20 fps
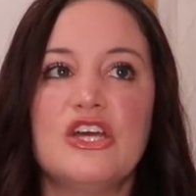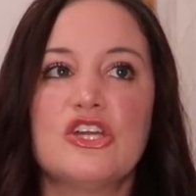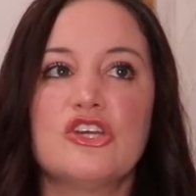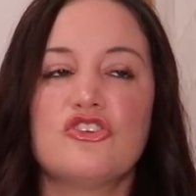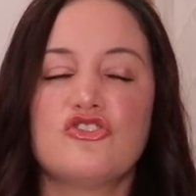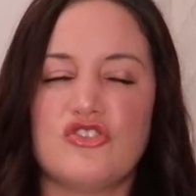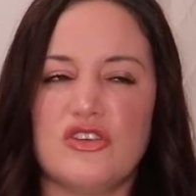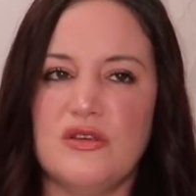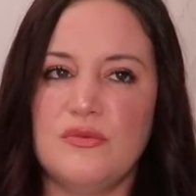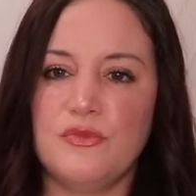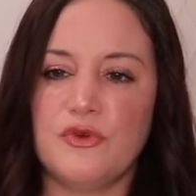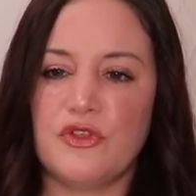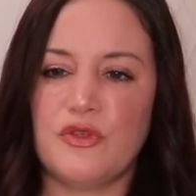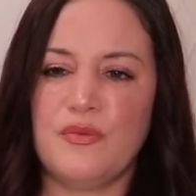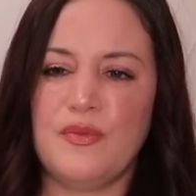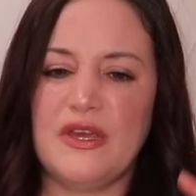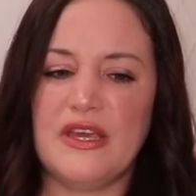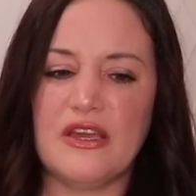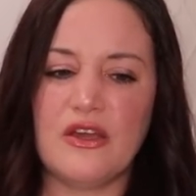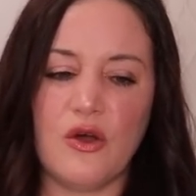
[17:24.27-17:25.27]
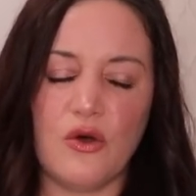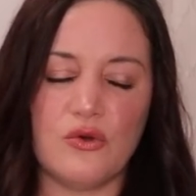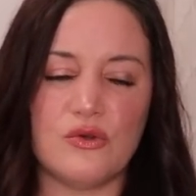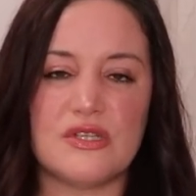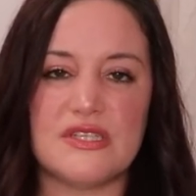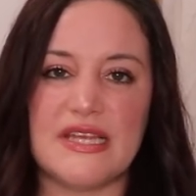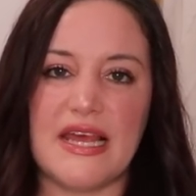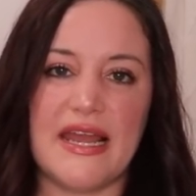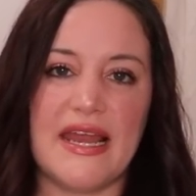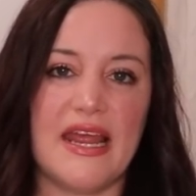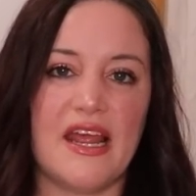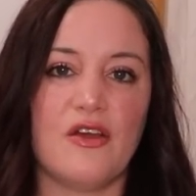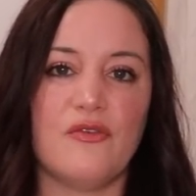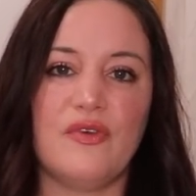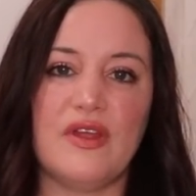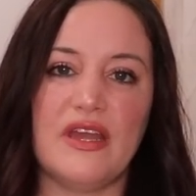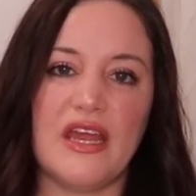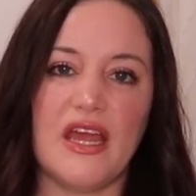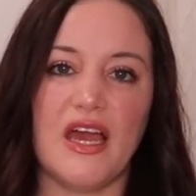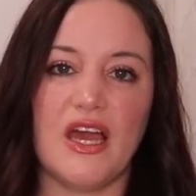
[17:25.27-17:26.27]
Dream With Me goal setting
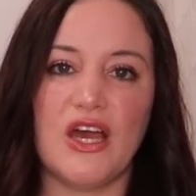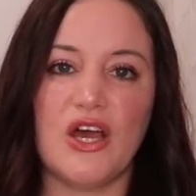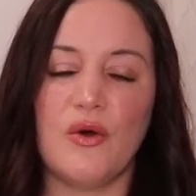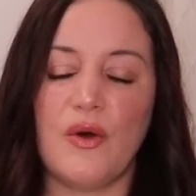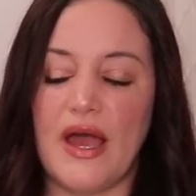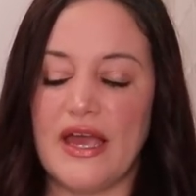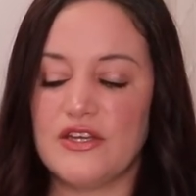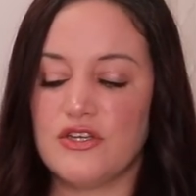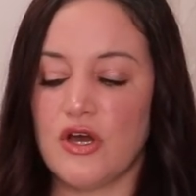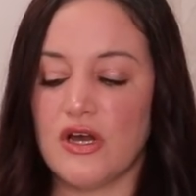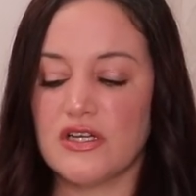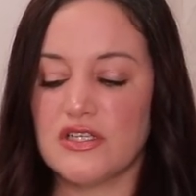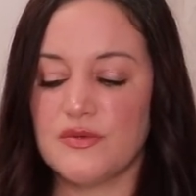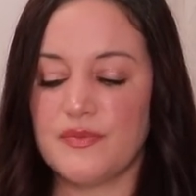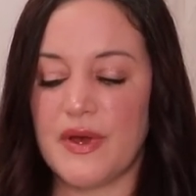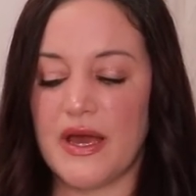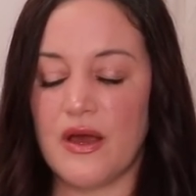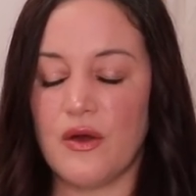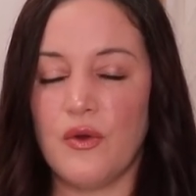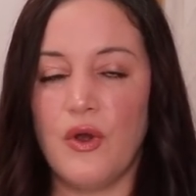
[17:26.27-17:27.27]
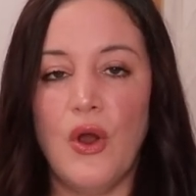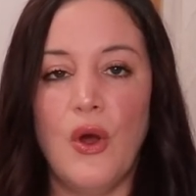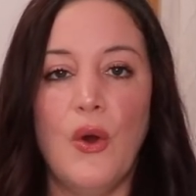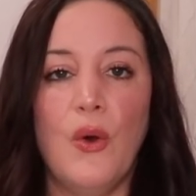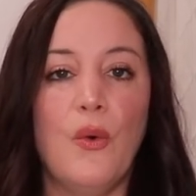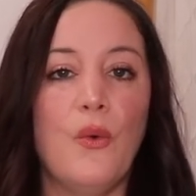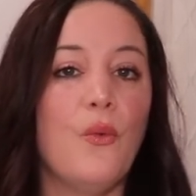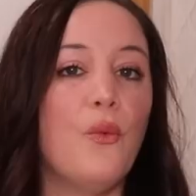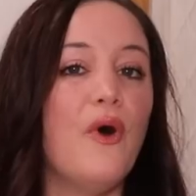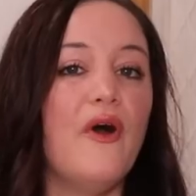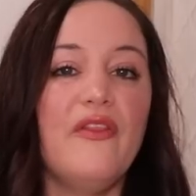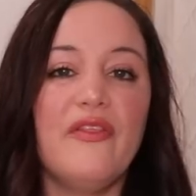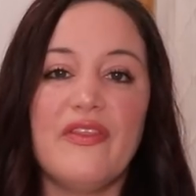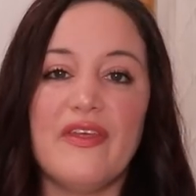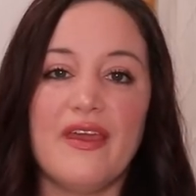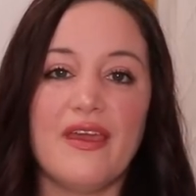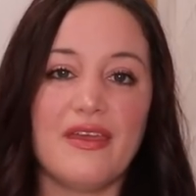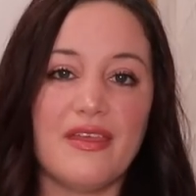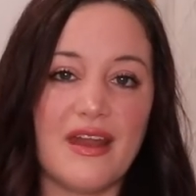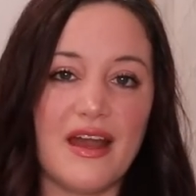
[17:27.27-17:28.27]
video, I talked about one
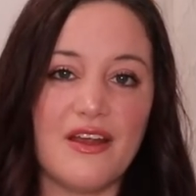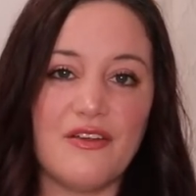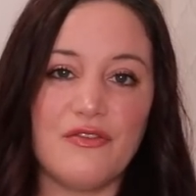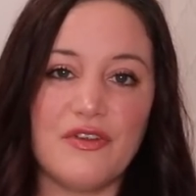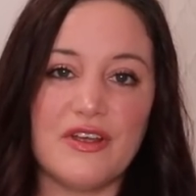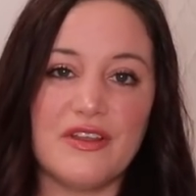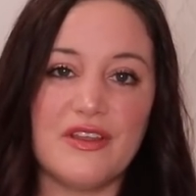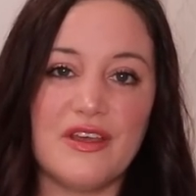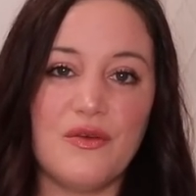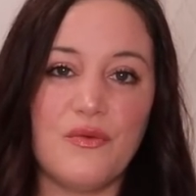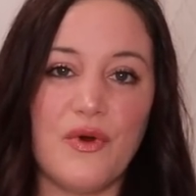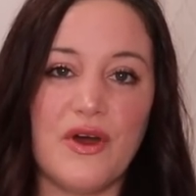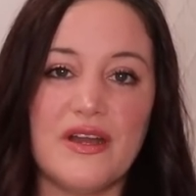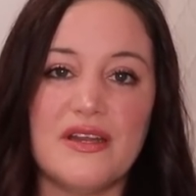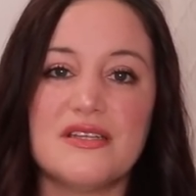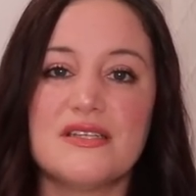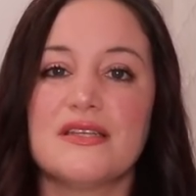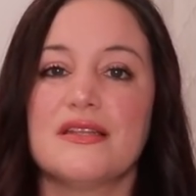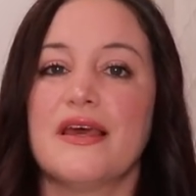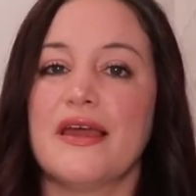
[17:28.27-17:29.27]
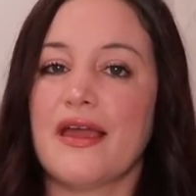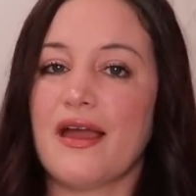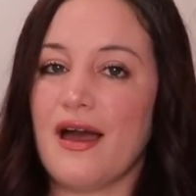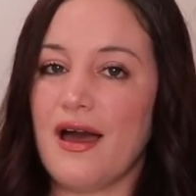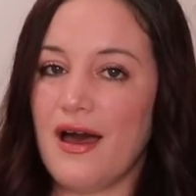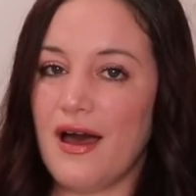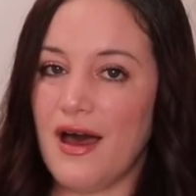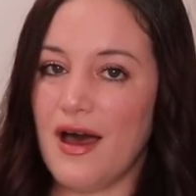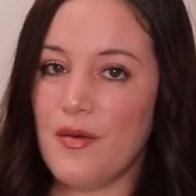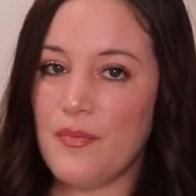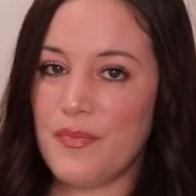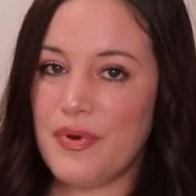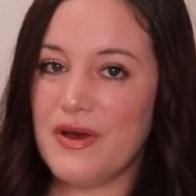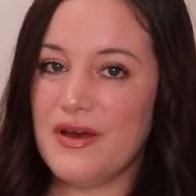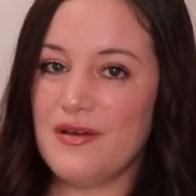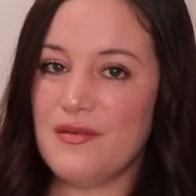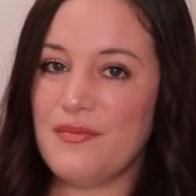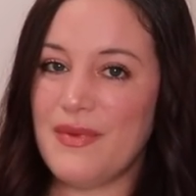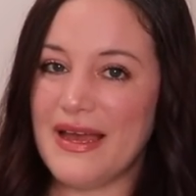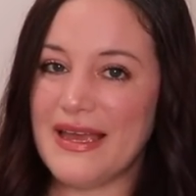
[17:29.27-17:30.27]
thing that I really wanted to like
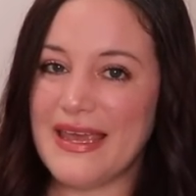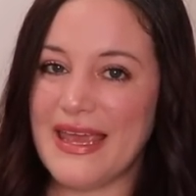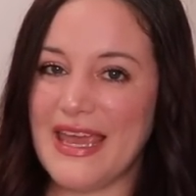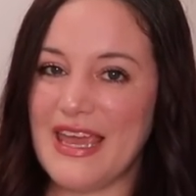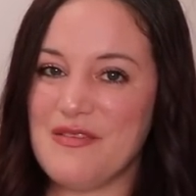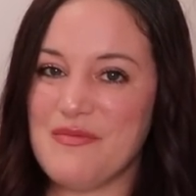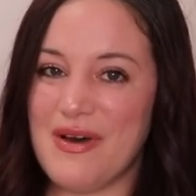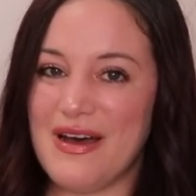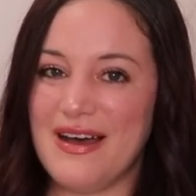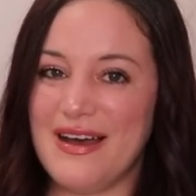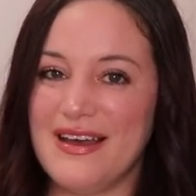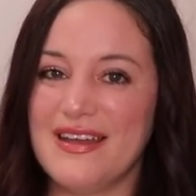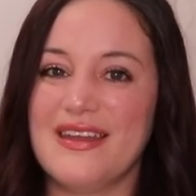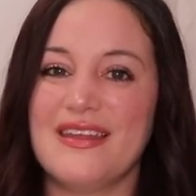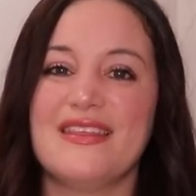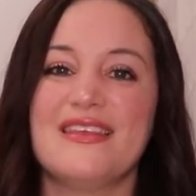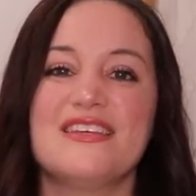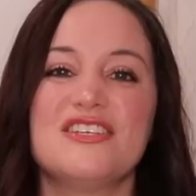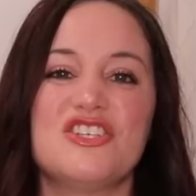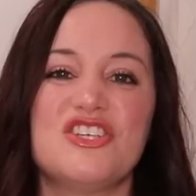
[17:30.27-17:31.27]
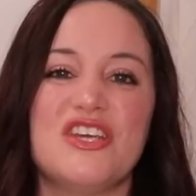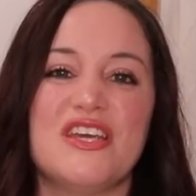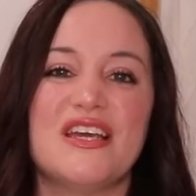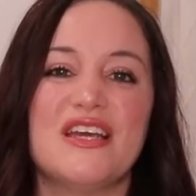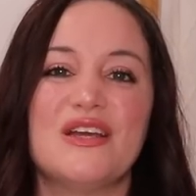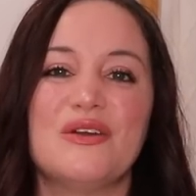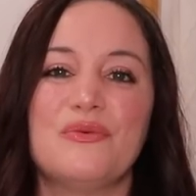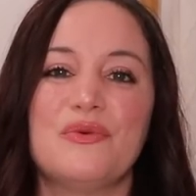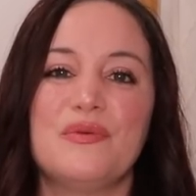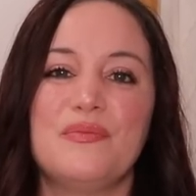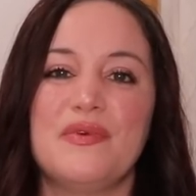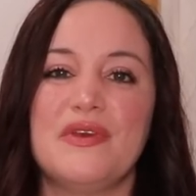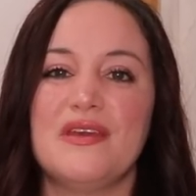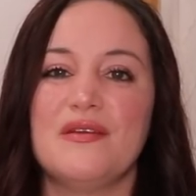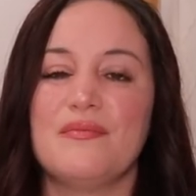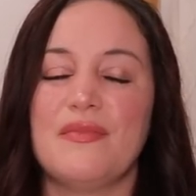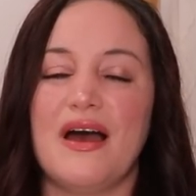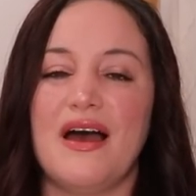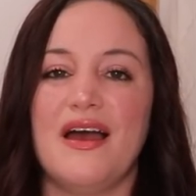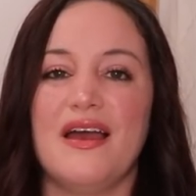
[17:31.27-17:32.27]
up my game on this year would be
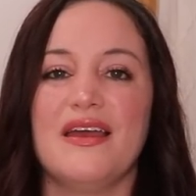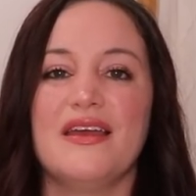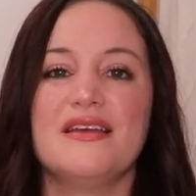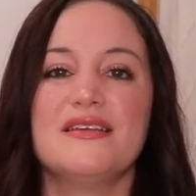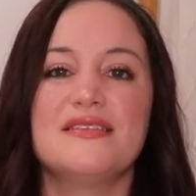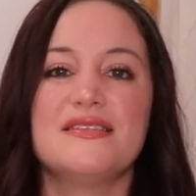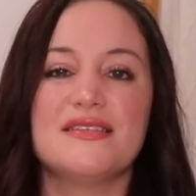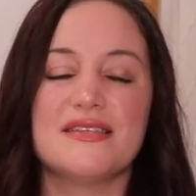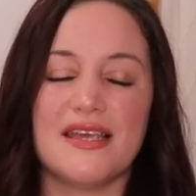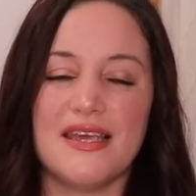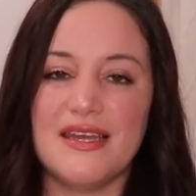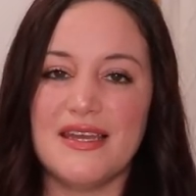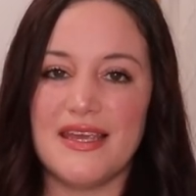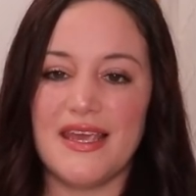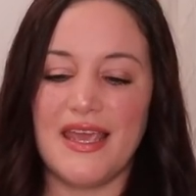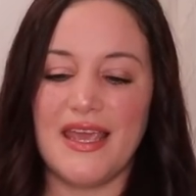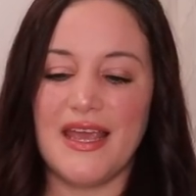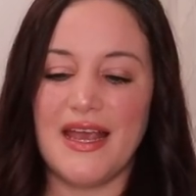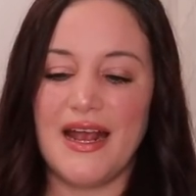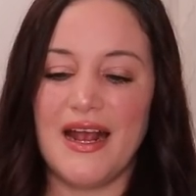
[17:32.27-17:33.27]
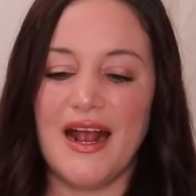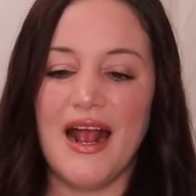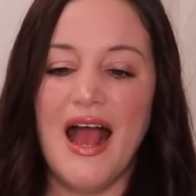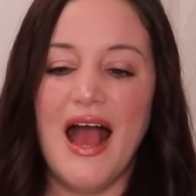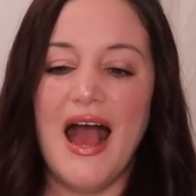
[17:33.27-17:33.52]
my skincare.